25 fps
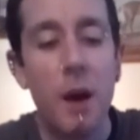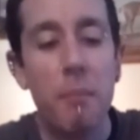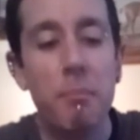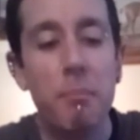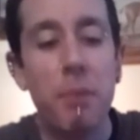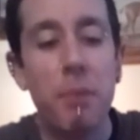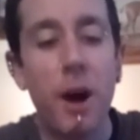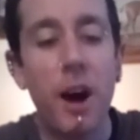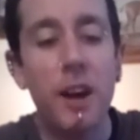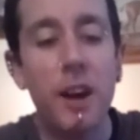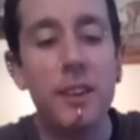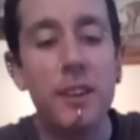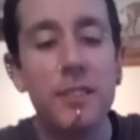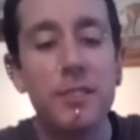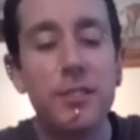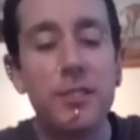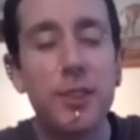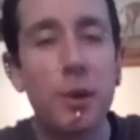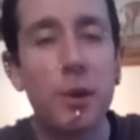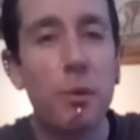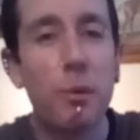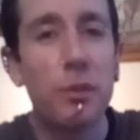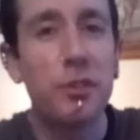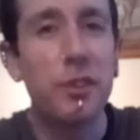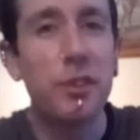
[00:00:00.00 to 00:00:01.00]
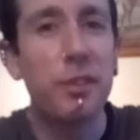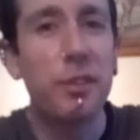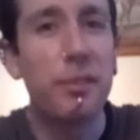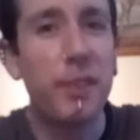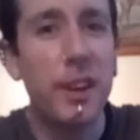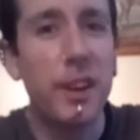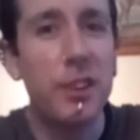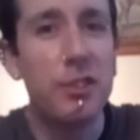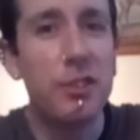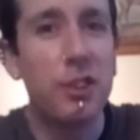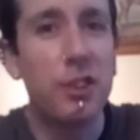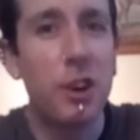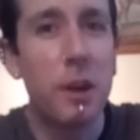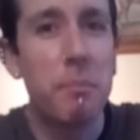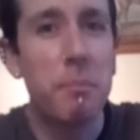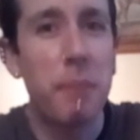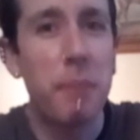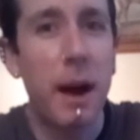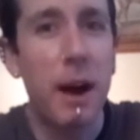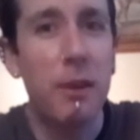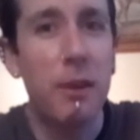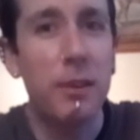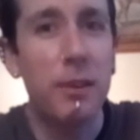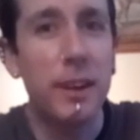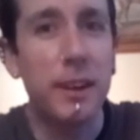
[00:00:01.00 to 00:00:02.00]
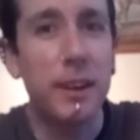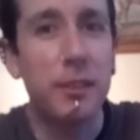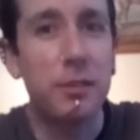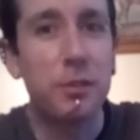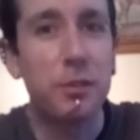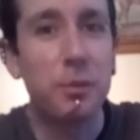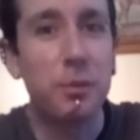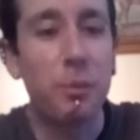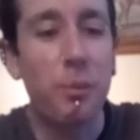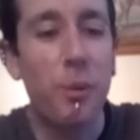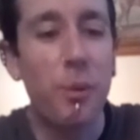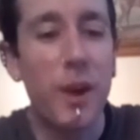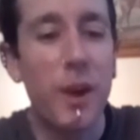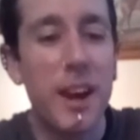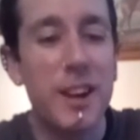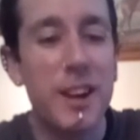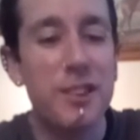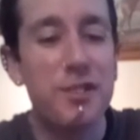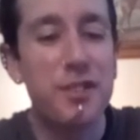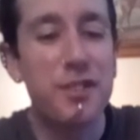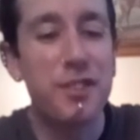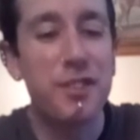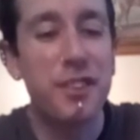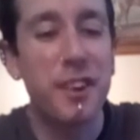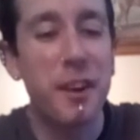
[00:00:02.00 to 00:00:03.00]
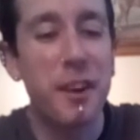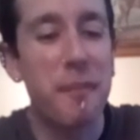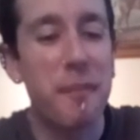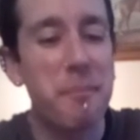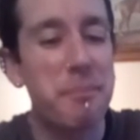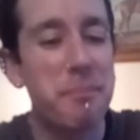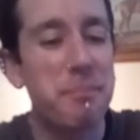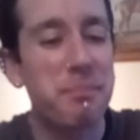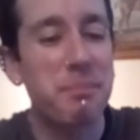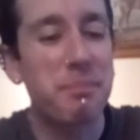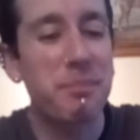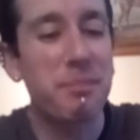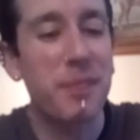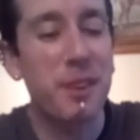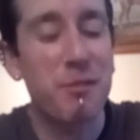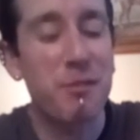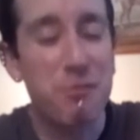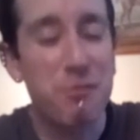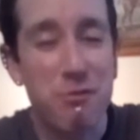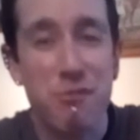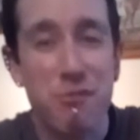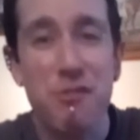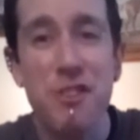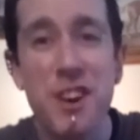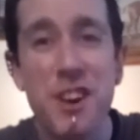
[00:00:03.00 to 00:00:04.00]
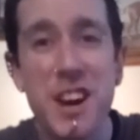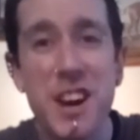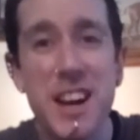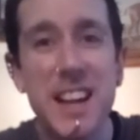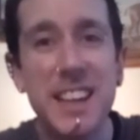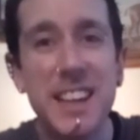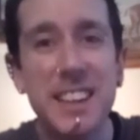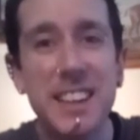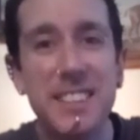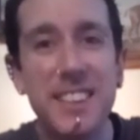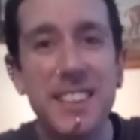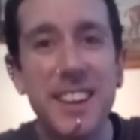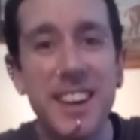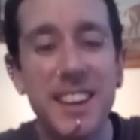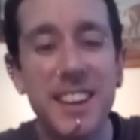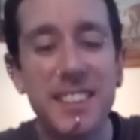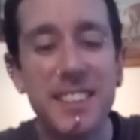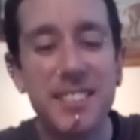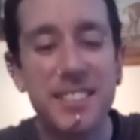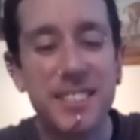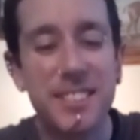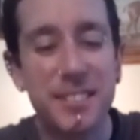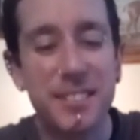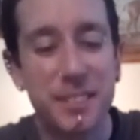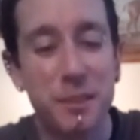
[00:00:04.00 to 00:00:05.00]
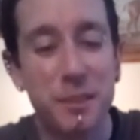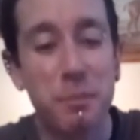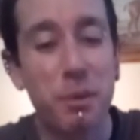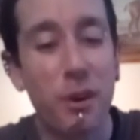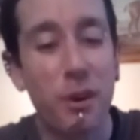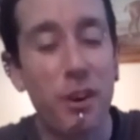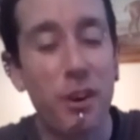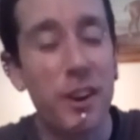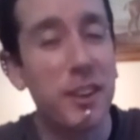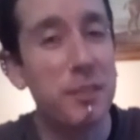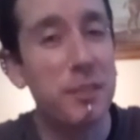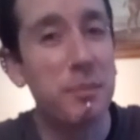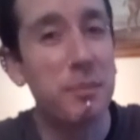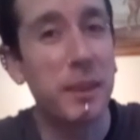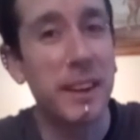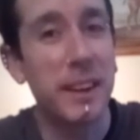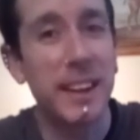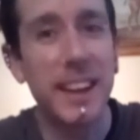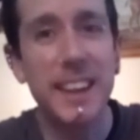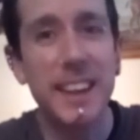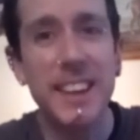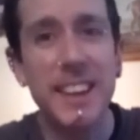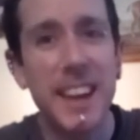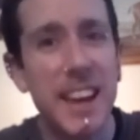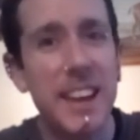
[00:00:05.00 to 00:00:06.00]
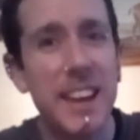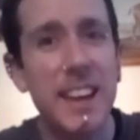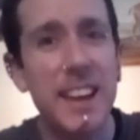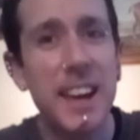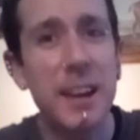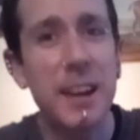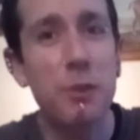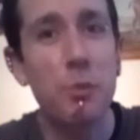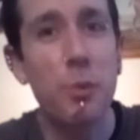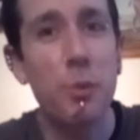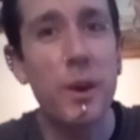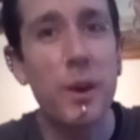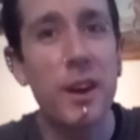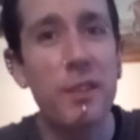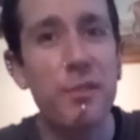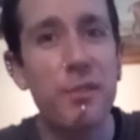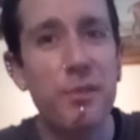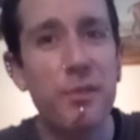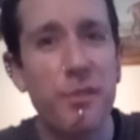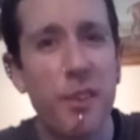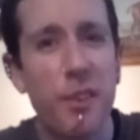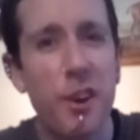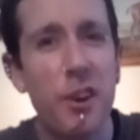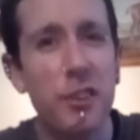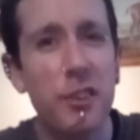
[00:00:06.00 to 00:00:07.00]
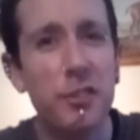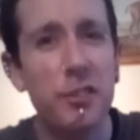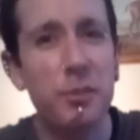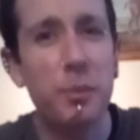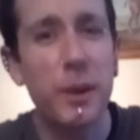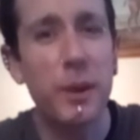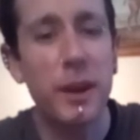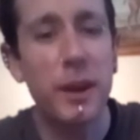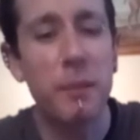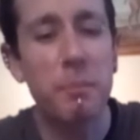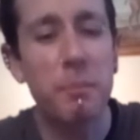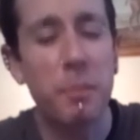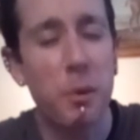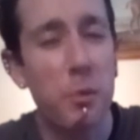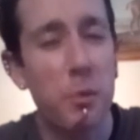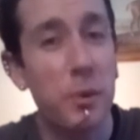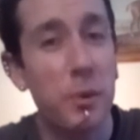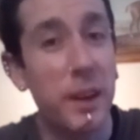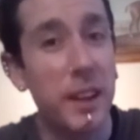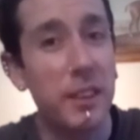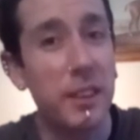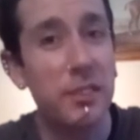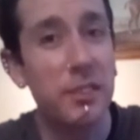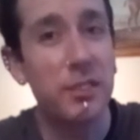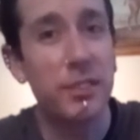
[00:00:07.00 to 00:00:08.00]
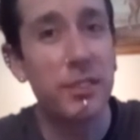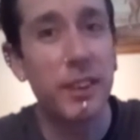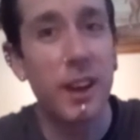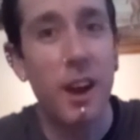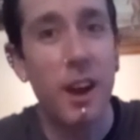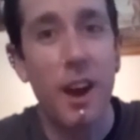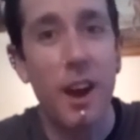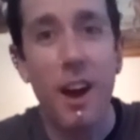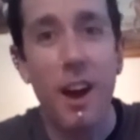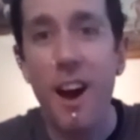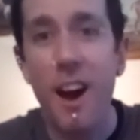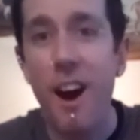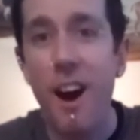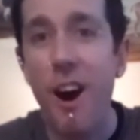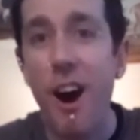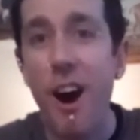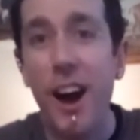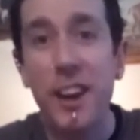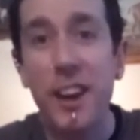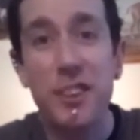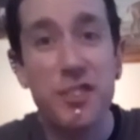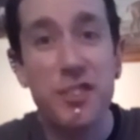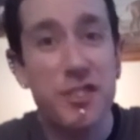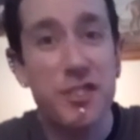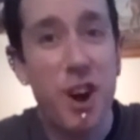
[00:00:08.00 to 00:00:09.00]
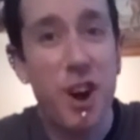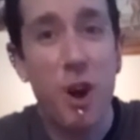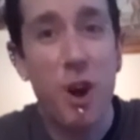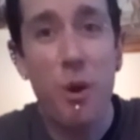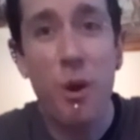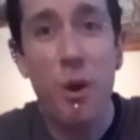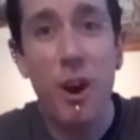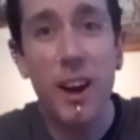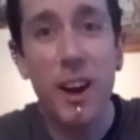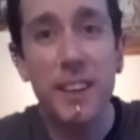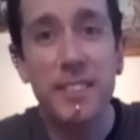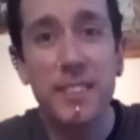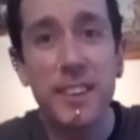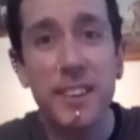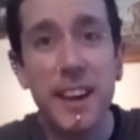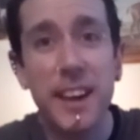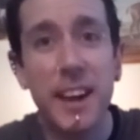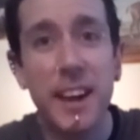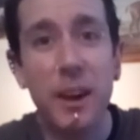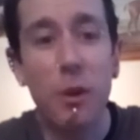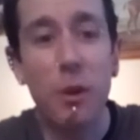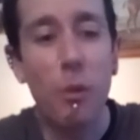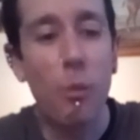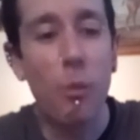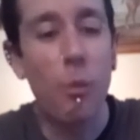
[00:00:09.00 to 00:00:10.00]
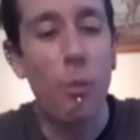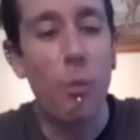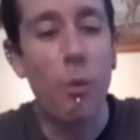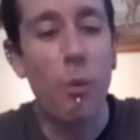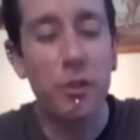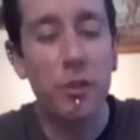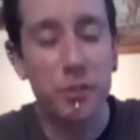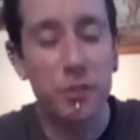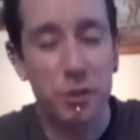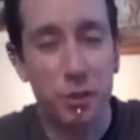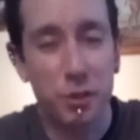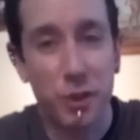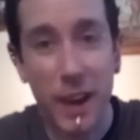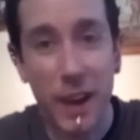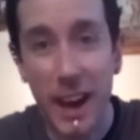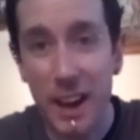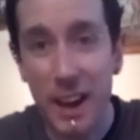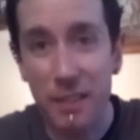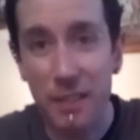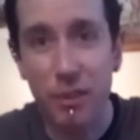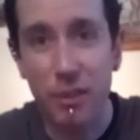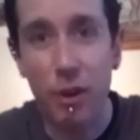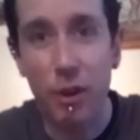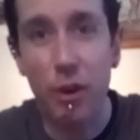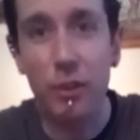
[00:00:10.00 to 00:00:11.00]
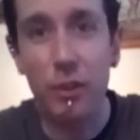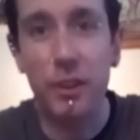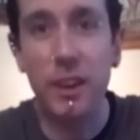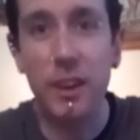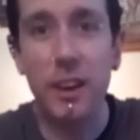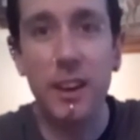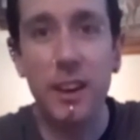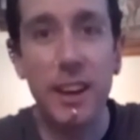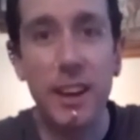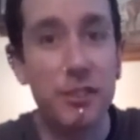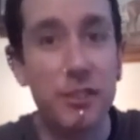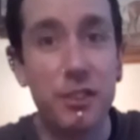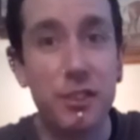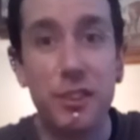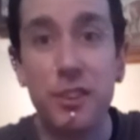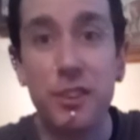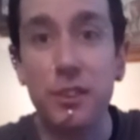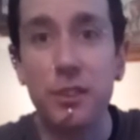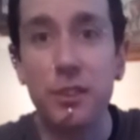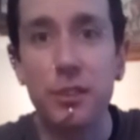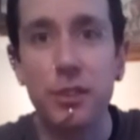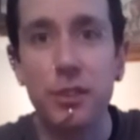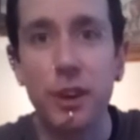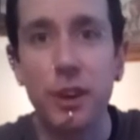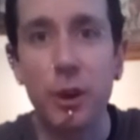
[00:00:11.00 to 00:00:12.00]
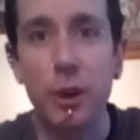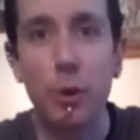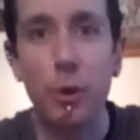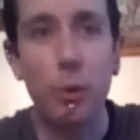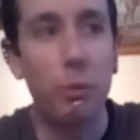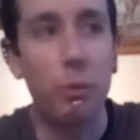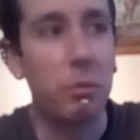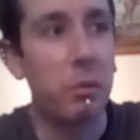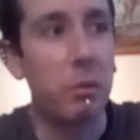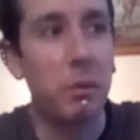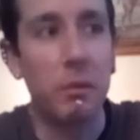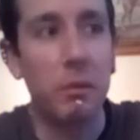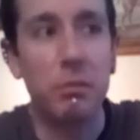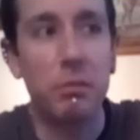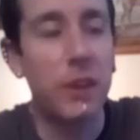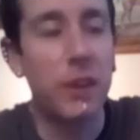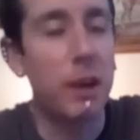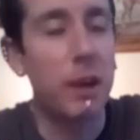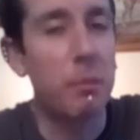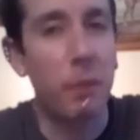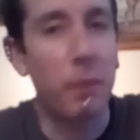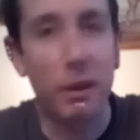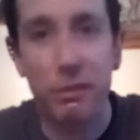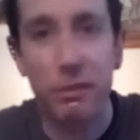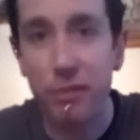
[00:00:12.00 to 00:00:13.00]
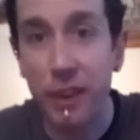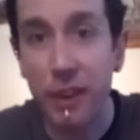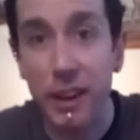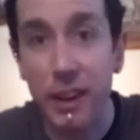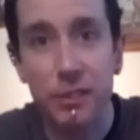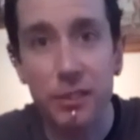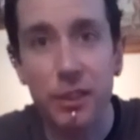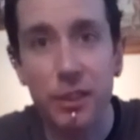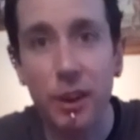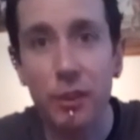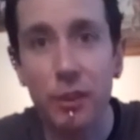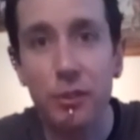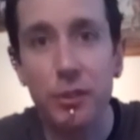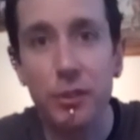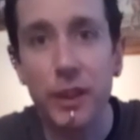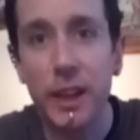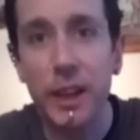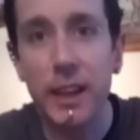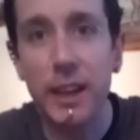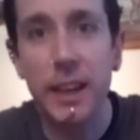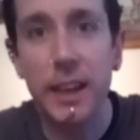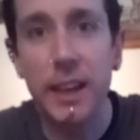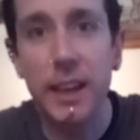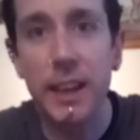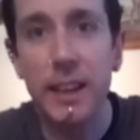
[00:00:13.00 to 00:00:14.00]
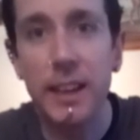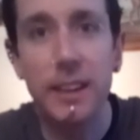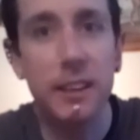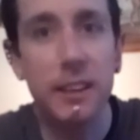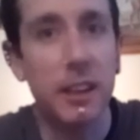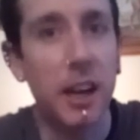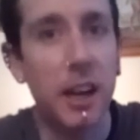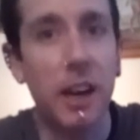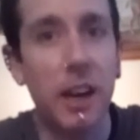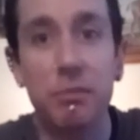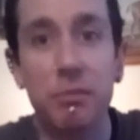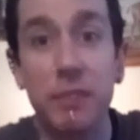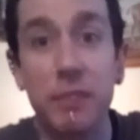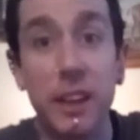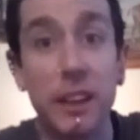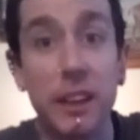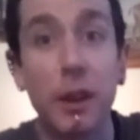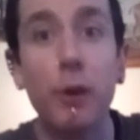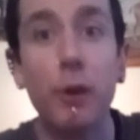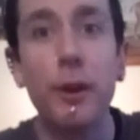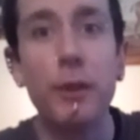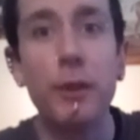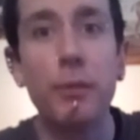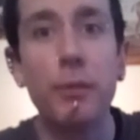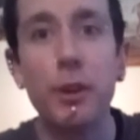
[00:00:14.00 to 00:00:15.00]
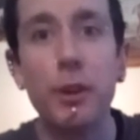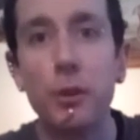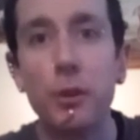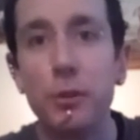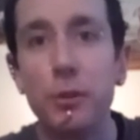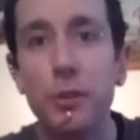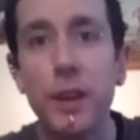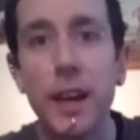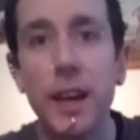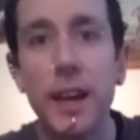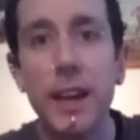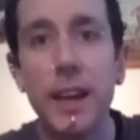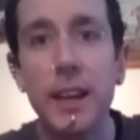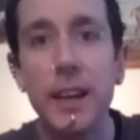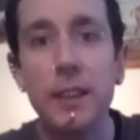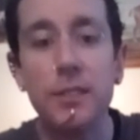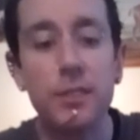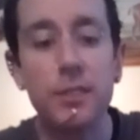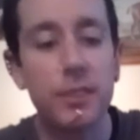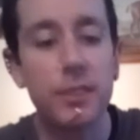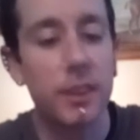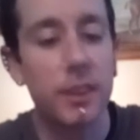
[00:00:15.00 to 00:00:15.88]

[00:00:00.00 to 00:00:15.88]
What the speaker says: But there was a feature about this which really did surprise me. Now, yet again, when I first went and bought this, I had no idea what to look out for on an electric unicycle. None of my friends owned any, I didn't know anyone who did.